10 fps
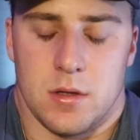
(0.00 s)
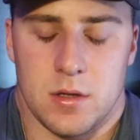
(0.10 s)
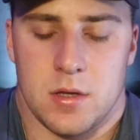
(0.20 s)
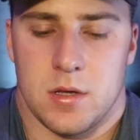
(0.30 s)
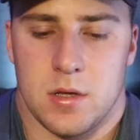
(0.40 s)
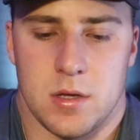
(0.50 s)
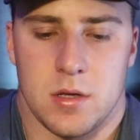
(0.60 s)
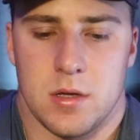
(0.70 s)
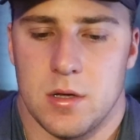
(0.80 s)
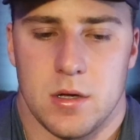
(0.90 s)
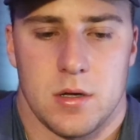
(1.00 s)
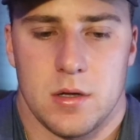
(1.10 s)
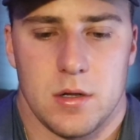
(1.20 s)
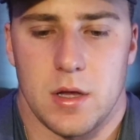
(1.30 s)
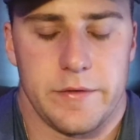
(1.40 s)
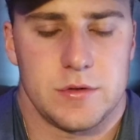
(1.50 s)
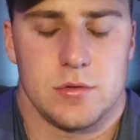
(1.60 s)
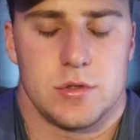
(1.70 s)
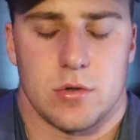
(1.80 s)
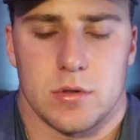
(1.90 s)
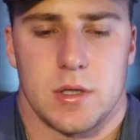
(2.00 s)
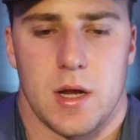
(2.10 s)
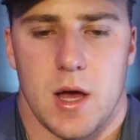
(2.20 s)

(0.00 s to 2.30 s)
it. Life's too short to